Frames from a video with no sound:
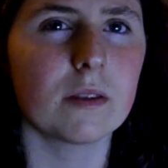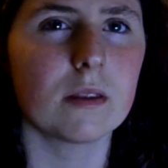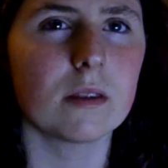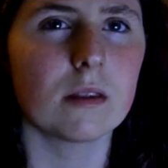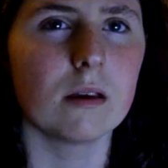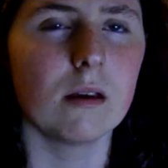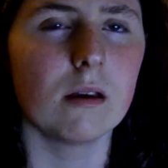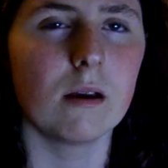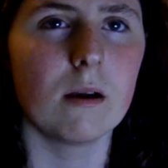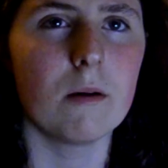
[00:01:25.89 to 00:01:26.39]

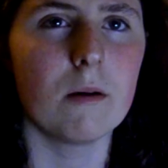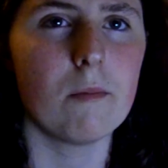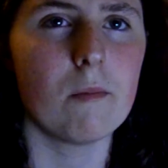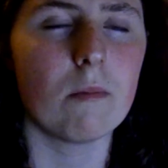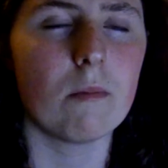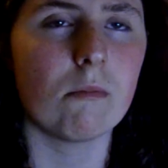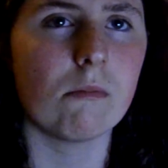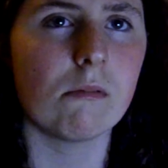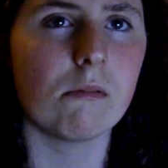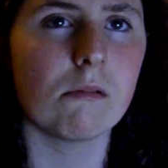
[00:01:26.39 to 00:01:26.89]
um,
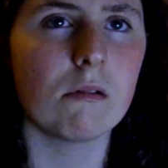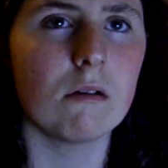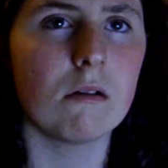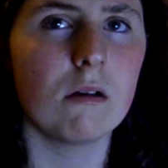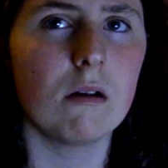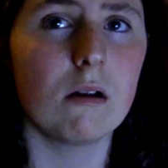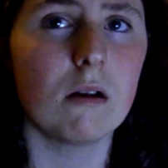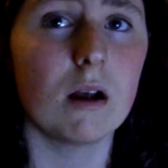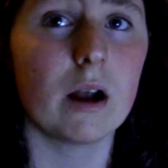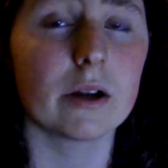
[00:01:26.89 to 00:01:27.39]

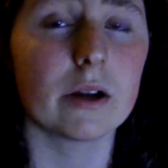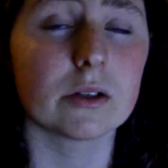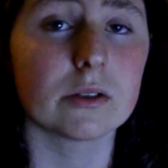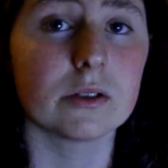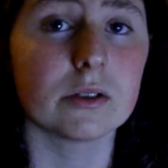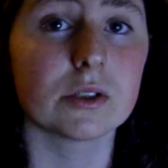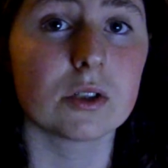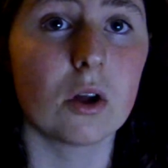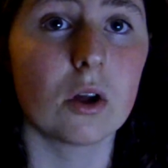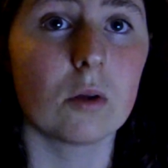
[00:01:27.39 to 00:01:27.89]
actually
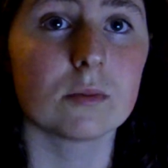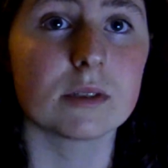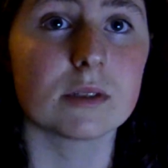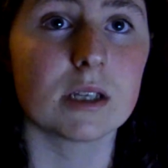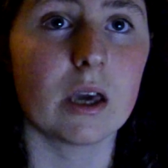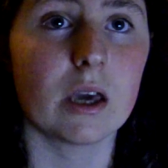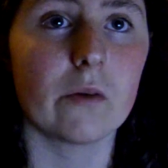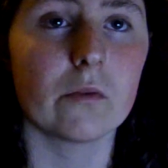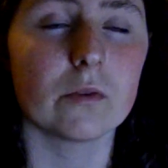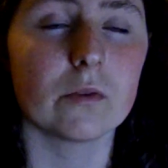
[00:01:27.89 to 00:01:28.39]
saw them
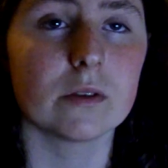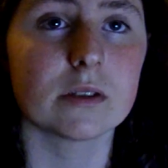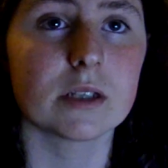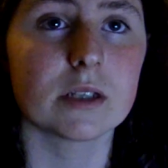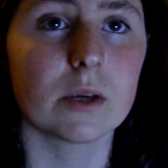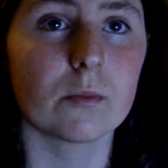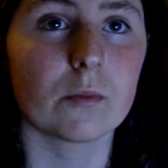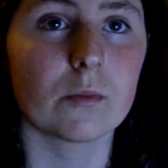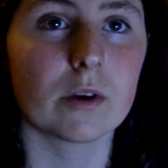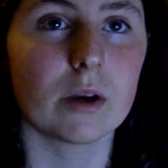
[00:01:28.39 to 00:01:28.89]
together in the
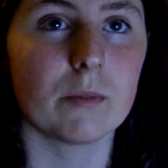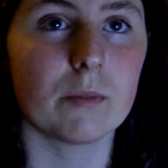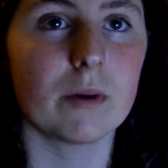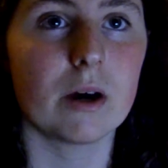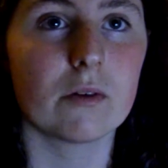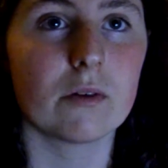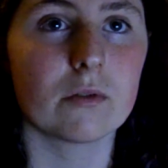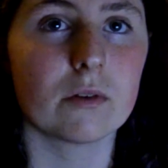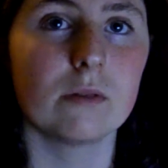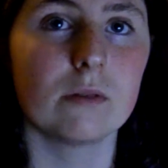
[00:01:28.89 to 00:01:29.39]
same ring apart
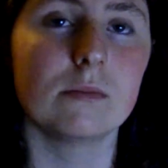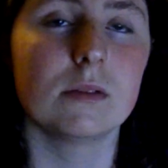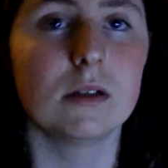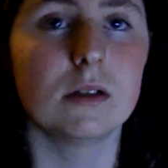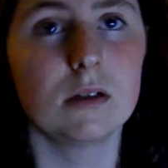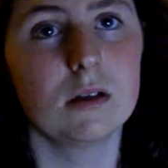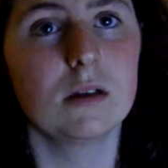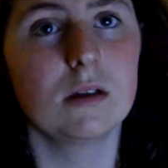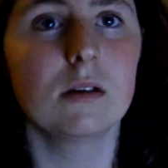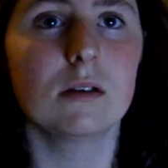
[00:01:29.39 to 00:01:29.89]
from,
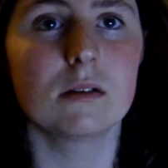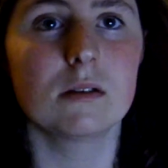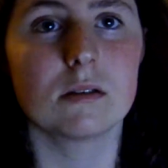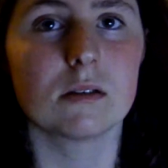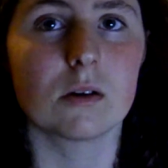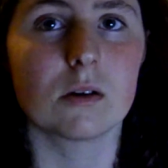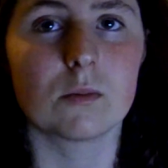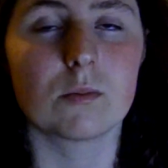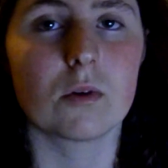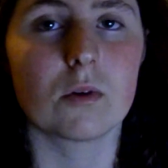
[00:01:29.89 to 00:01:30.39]
you know,
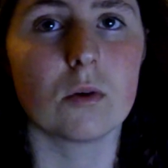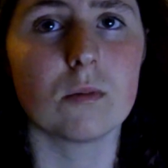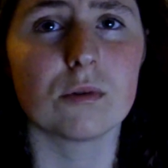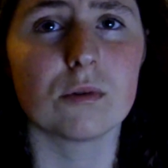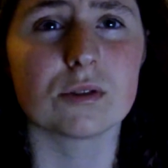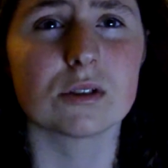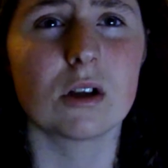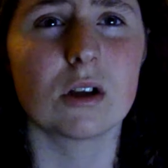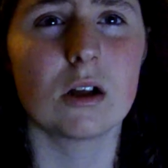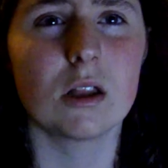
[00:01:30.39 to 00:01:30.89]
promos
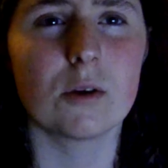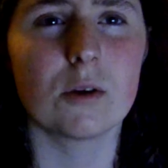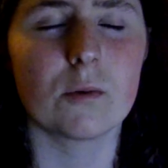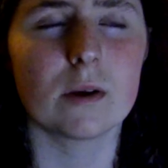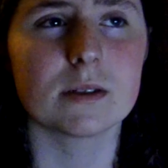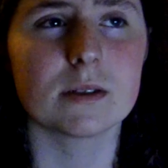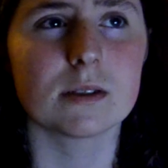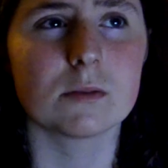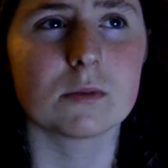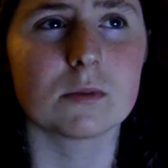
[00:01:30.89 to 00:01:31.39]
and all that
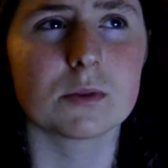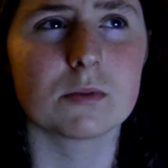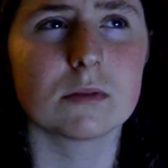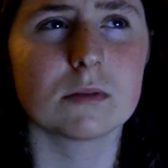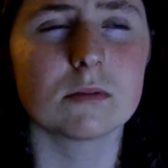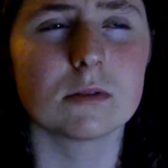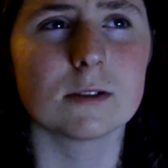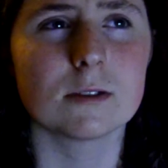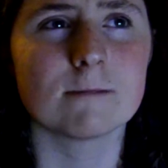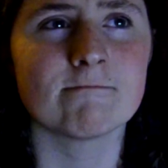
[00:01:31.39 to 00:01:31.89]
wrestling was
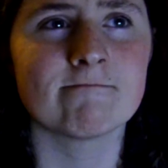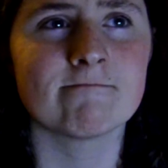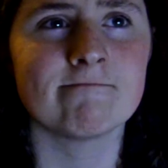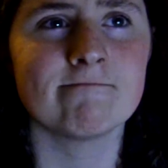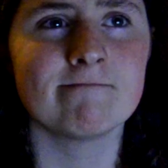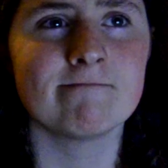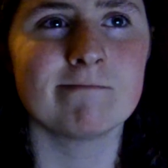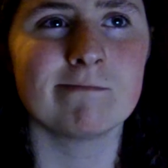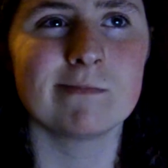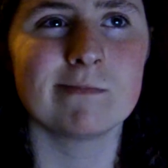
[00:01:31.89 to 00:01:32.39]
probably
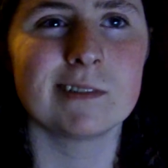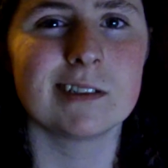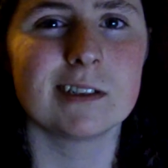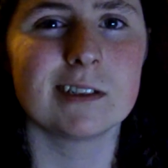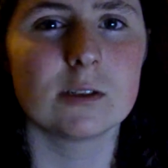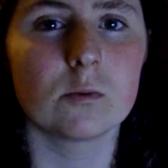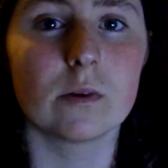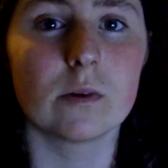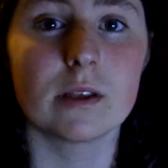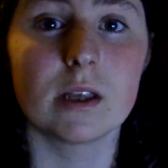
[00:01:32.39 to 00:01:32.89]

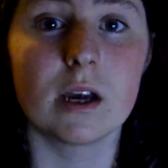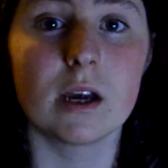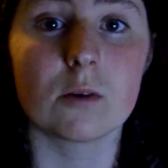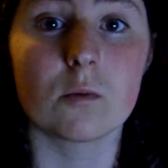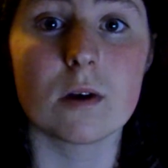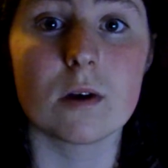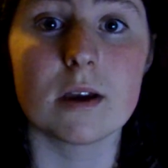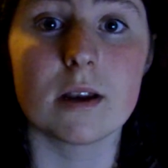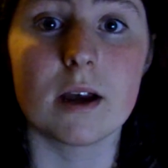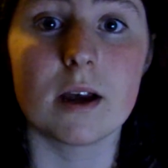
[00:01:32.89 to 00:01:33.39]
when they had
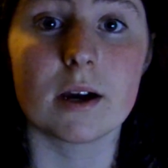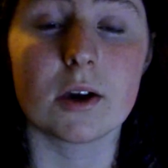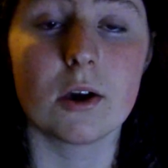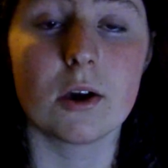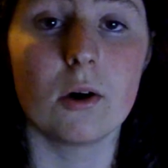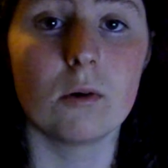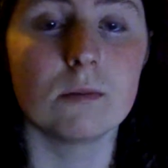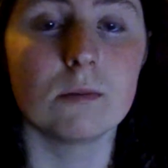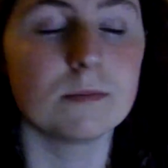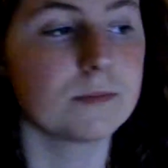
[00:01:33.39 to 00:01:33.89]
rated
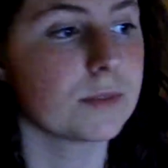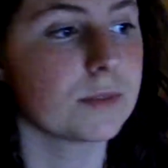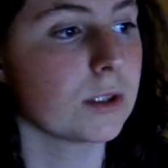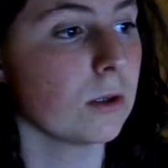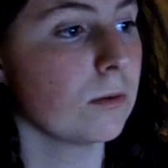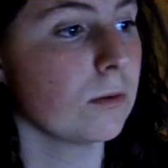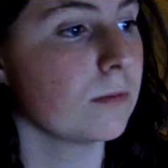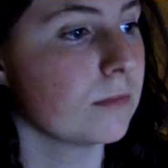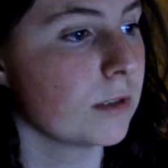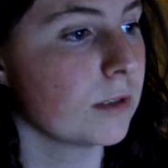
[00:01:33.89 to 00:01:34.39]
RKO. So,
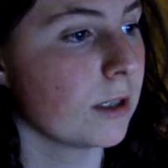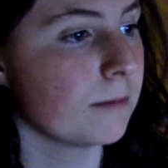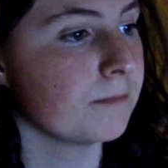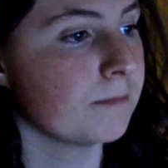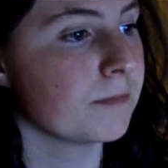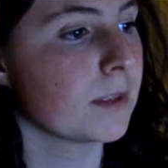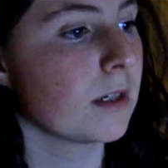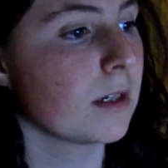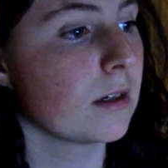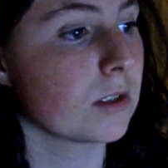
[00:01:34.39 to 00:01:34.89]
yeah,
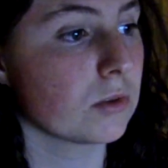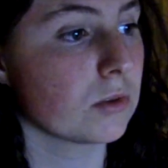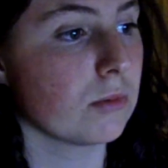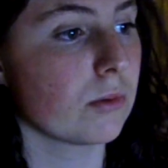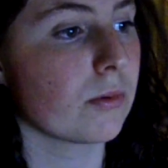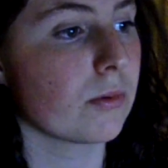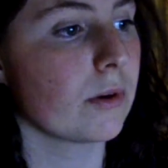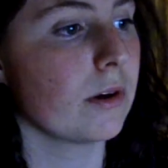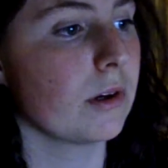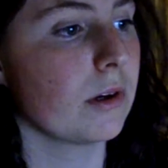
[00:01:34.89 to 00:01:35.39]
it's going to be a
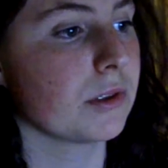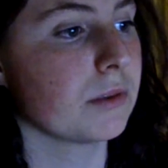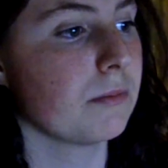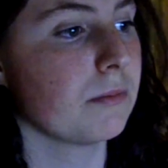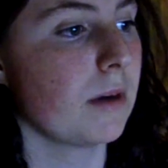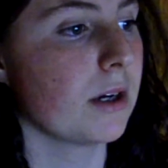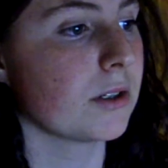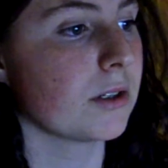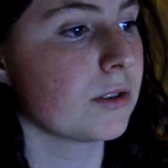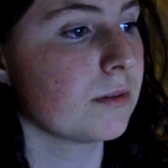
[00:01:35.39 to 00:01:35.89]
pretty awesome
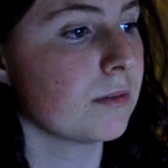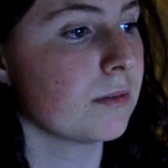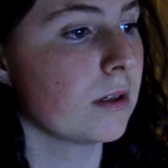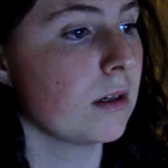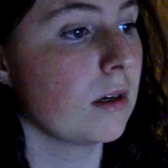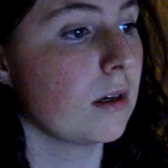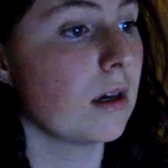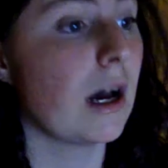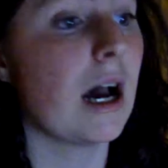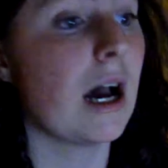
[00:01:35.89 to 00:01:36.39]
match,
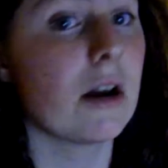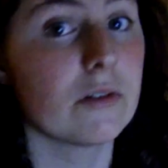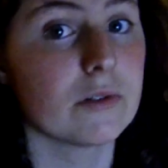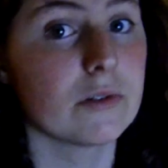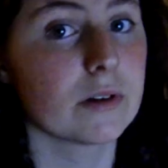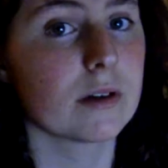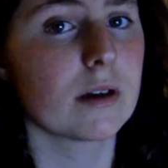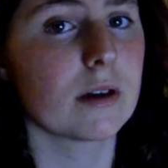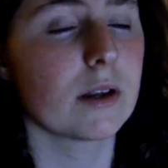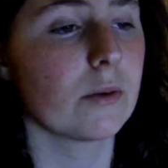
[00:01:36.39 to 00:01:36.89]
I
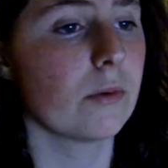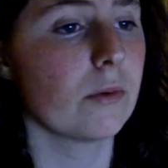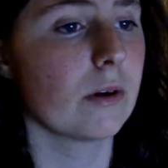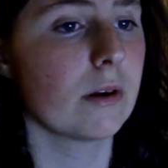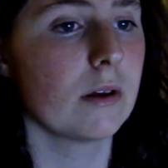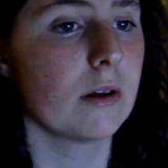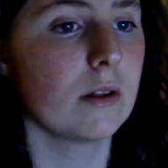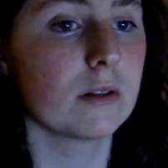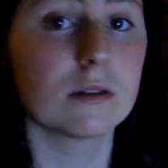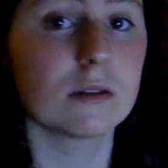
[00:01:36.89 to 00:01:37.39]
think, anyway.
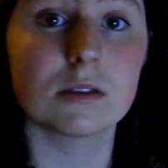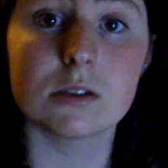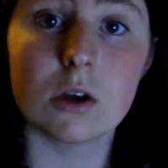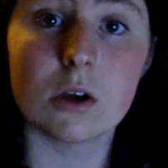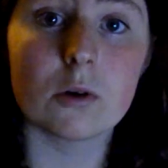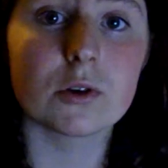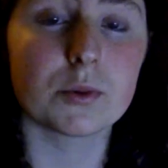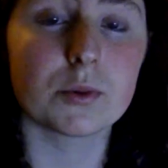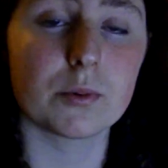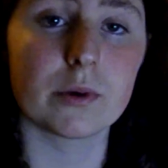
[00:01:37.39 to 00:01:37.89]
The
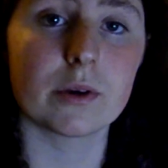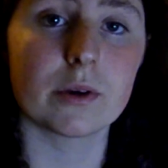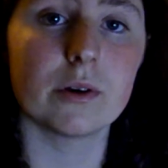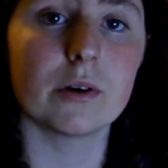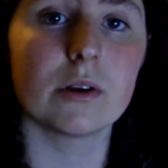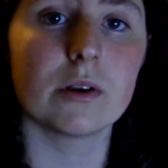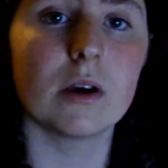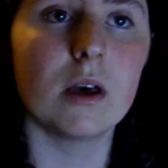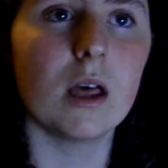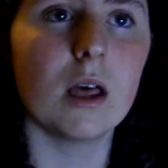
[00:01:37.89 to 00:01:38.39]
story's pretty good.
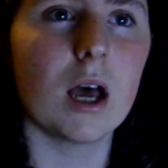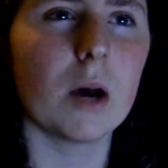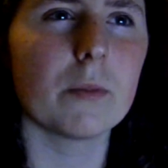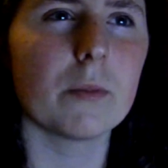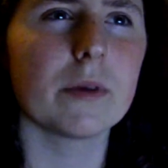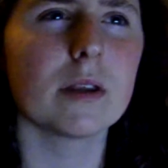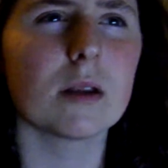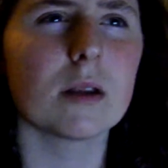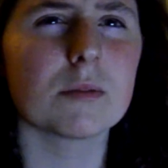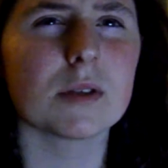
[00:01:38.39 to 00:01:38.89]
I
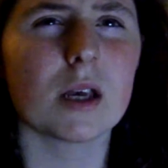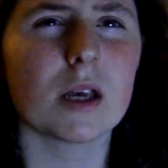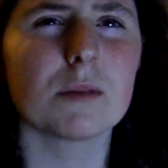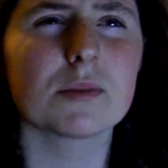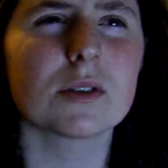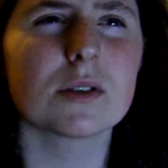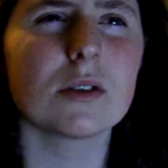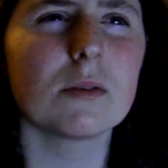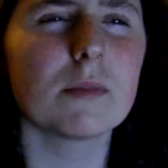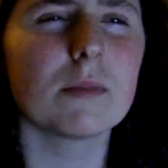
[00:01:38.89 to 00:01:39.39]
mean, I'm, I'm
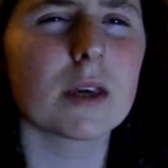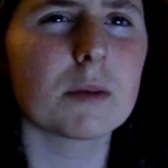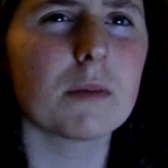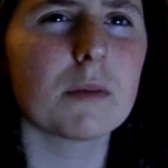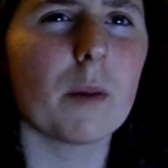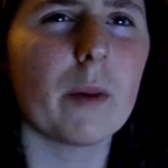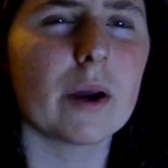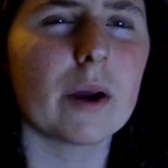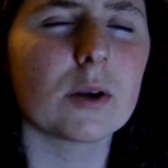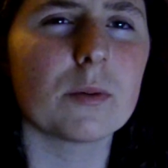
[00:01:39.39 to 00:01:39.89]
still making my
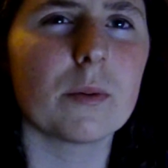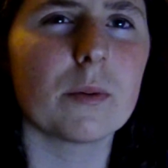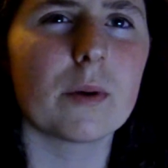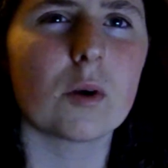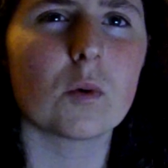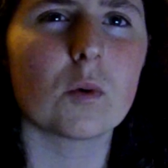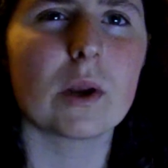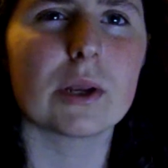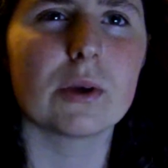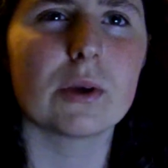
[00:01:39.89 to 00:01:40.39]
mind up about
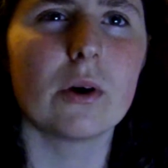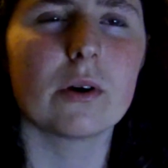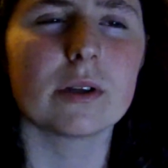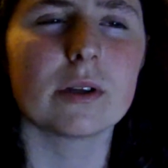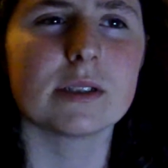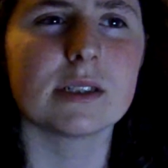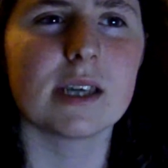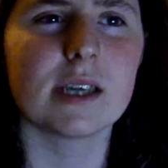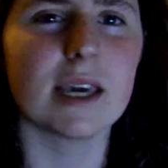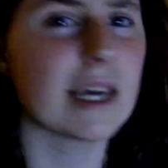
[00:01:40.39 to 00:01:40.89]
Randy Orton. Is
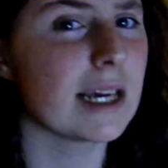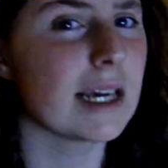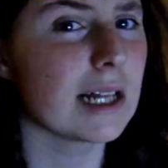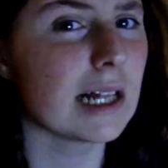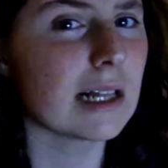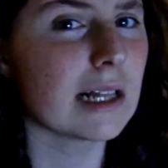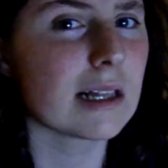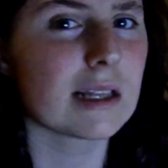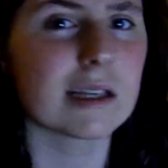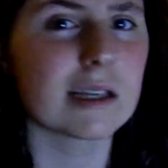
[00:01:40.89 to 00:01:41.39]
he
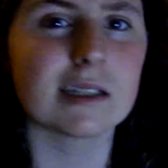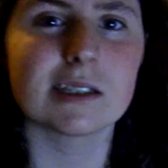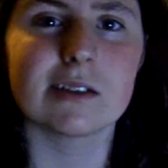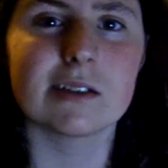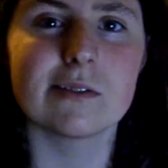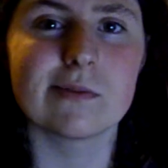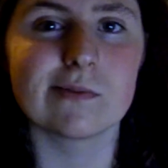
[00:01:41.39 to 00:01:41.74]
heel? Is he,